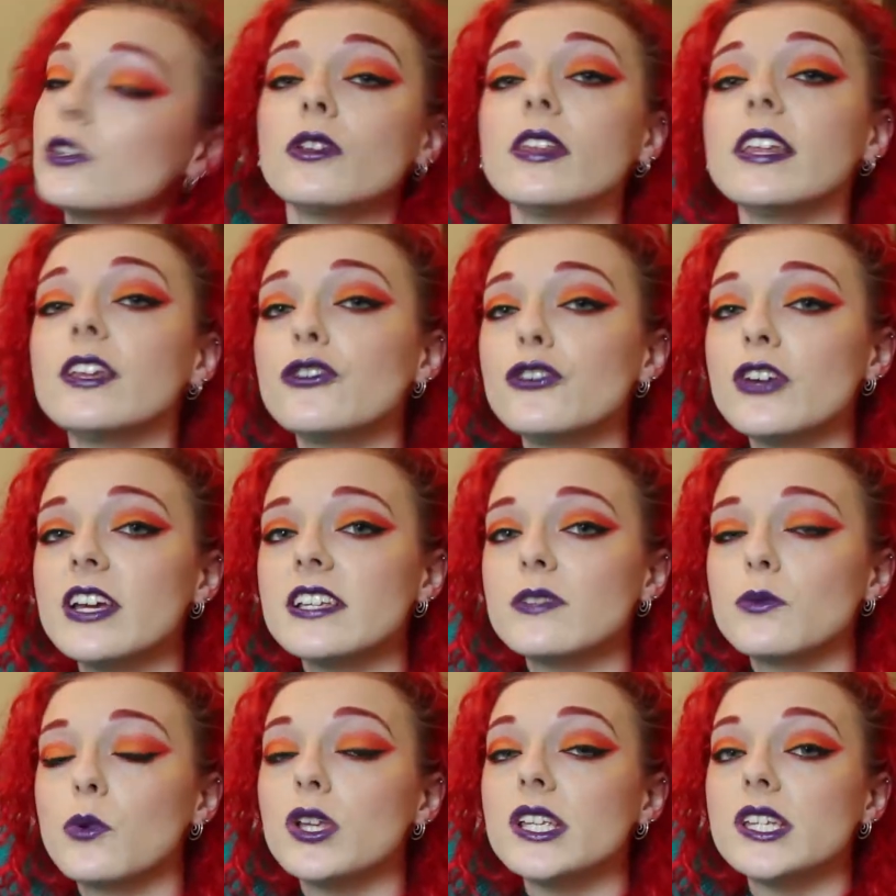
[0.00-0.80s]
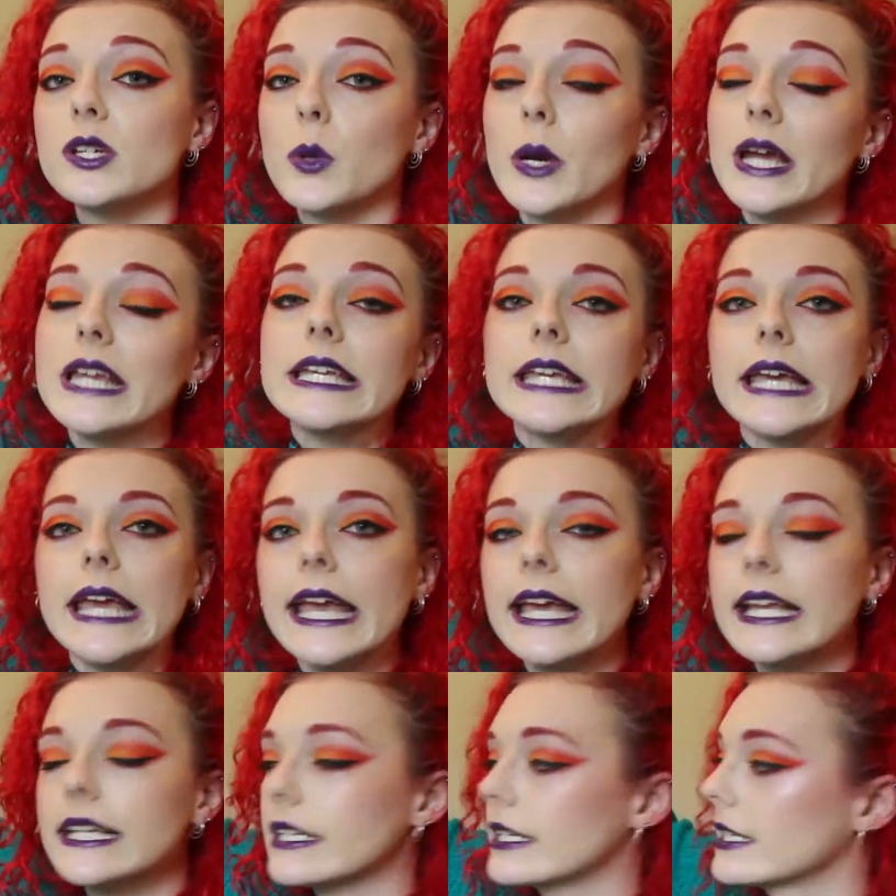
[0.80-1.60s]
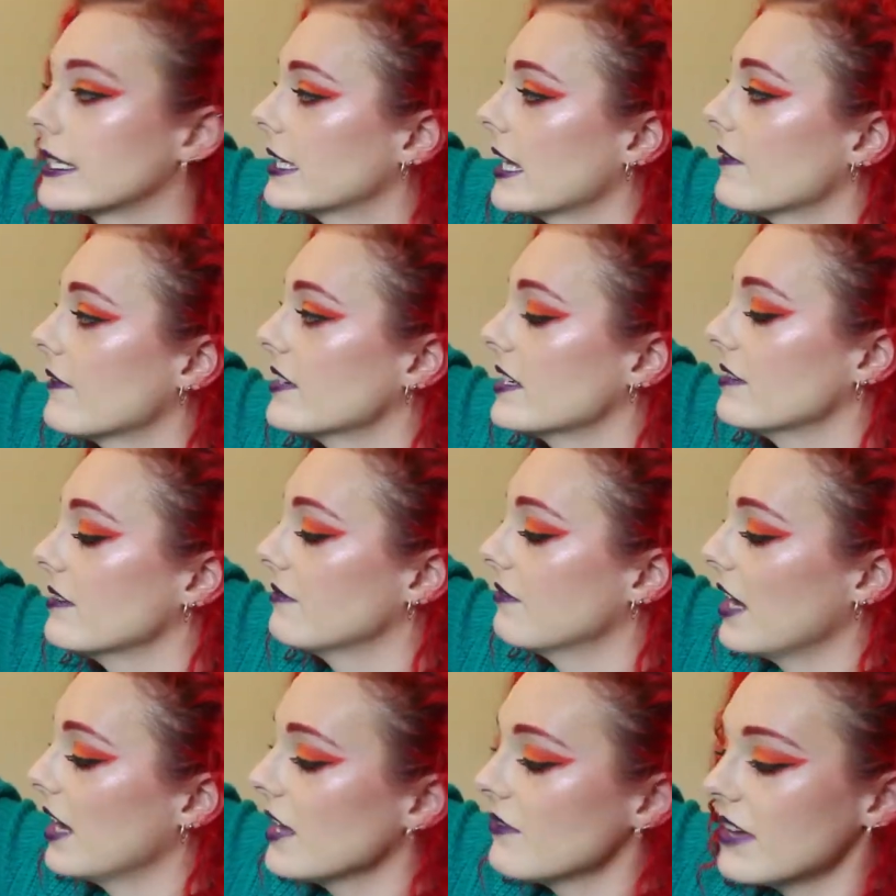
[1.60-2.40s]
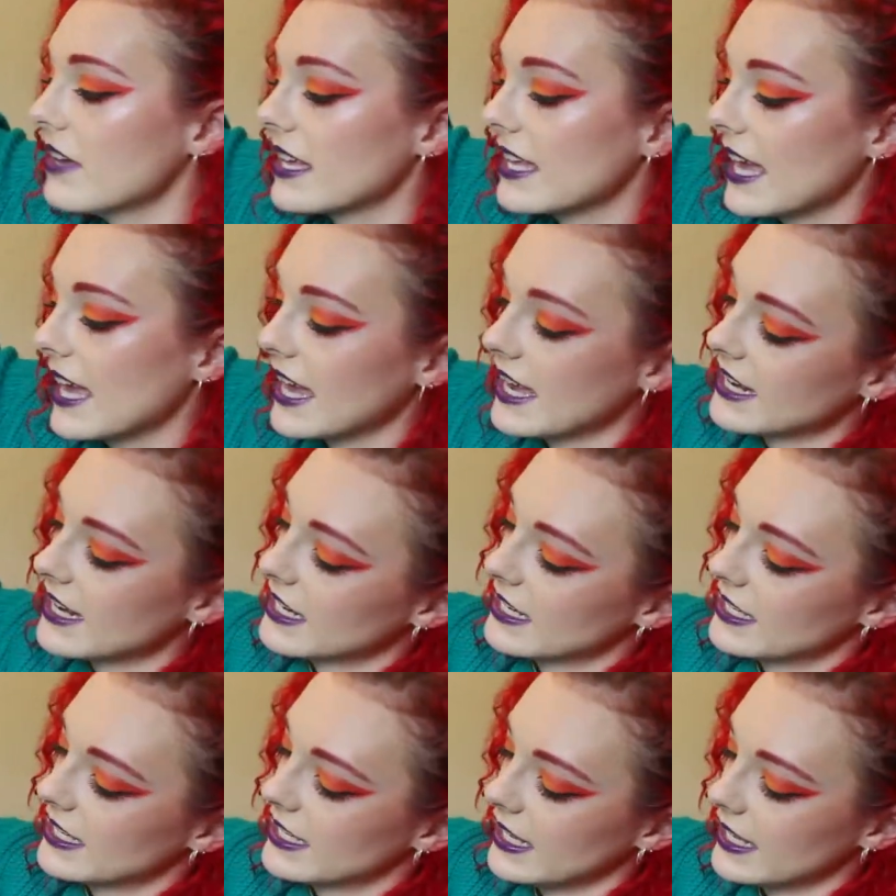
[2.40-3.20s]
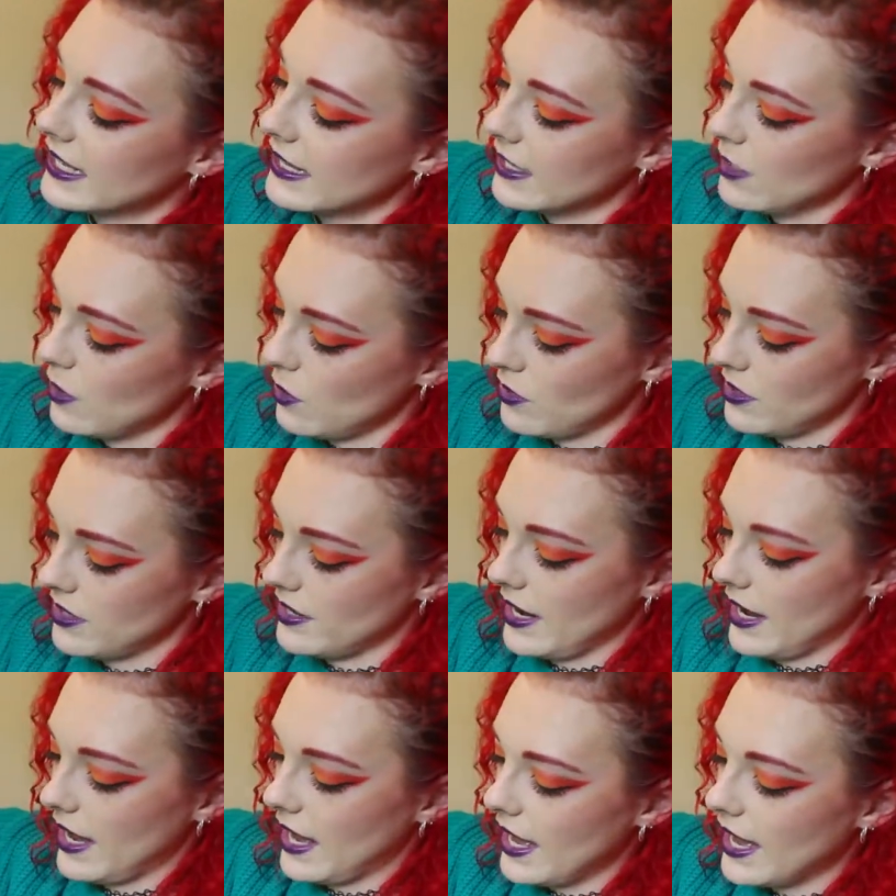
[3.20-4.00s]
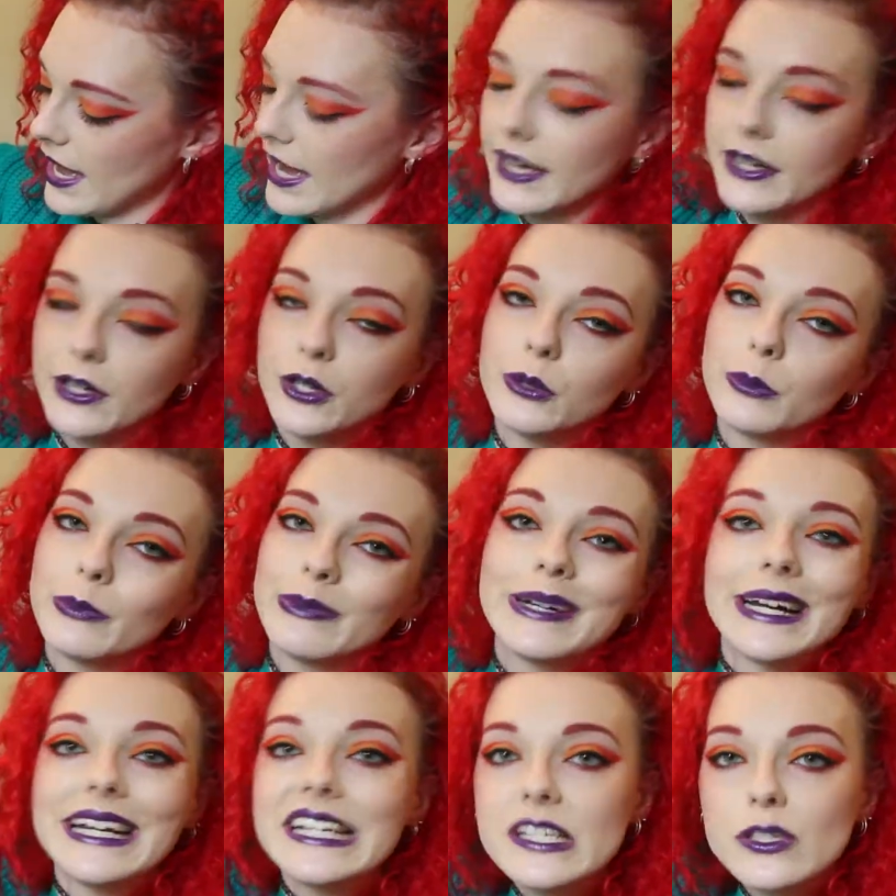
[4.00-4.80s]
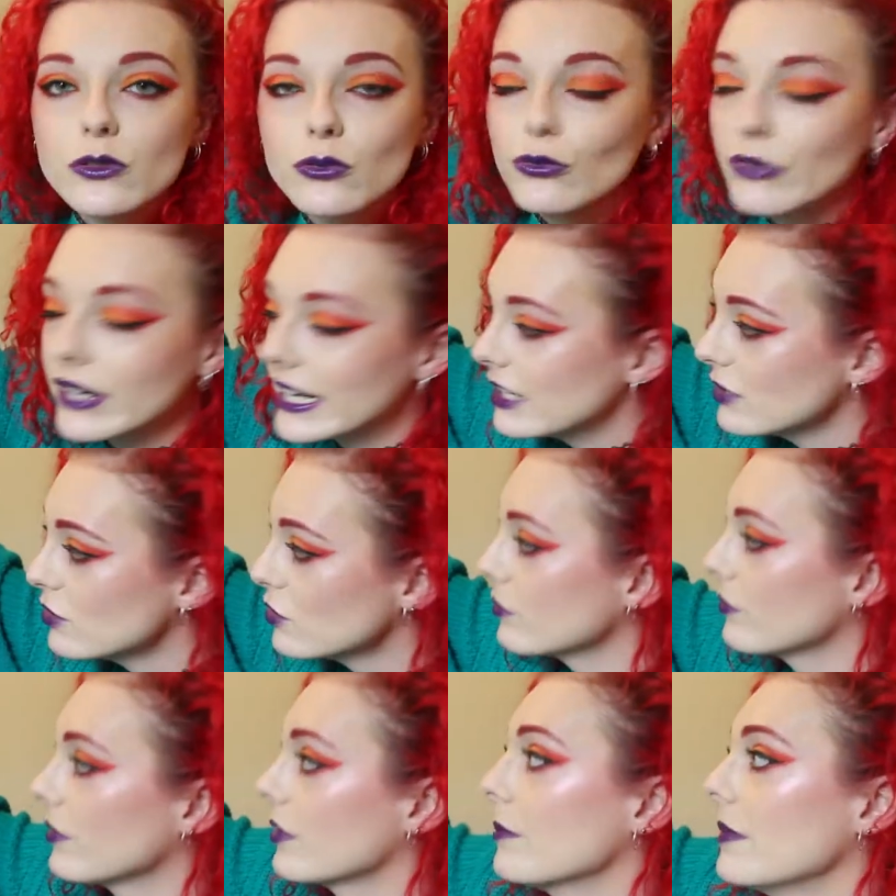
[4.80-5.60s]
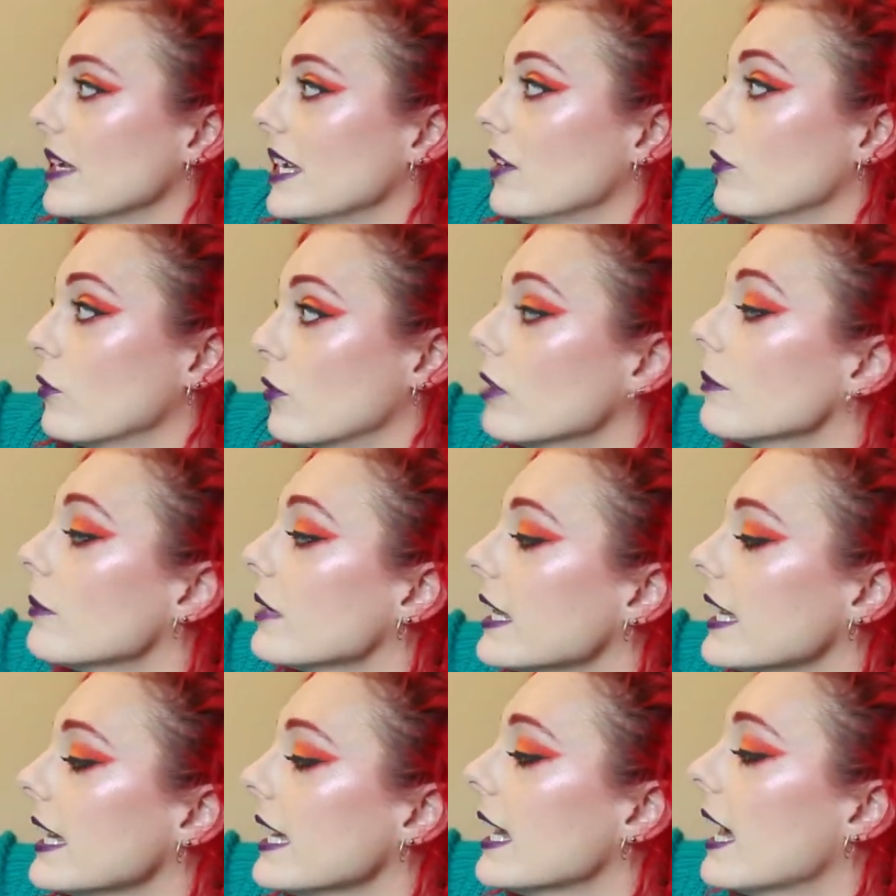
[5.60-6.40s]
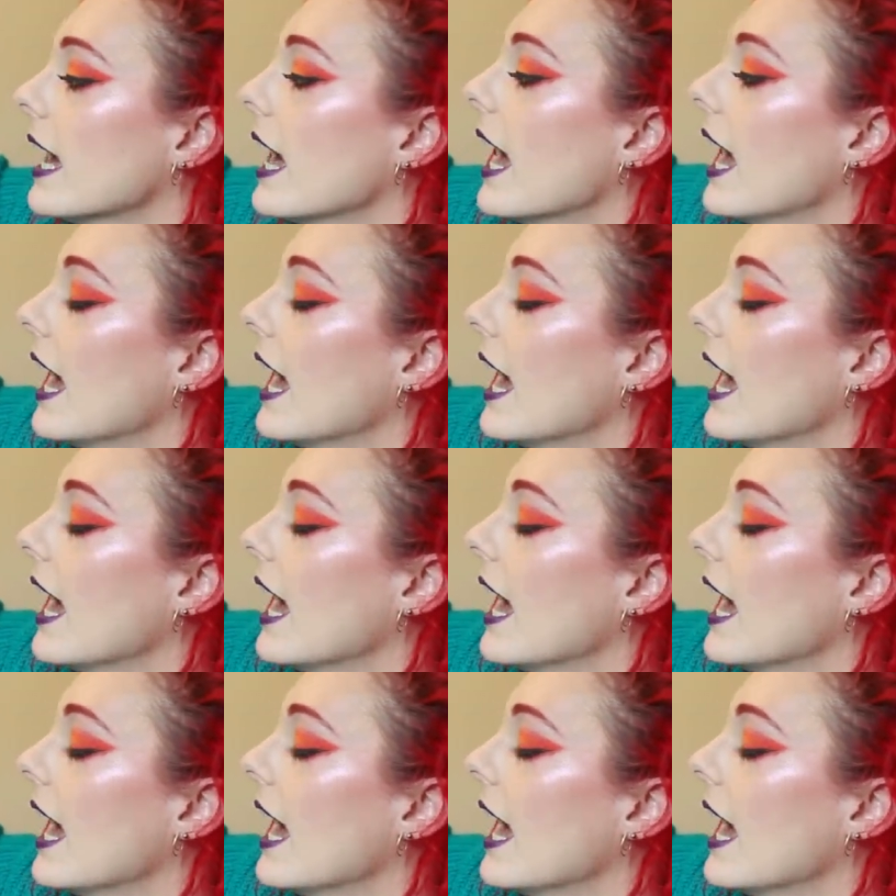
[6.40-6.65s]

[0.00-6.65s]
So this dress was $28.75, again slightly on the higher price range for me normally,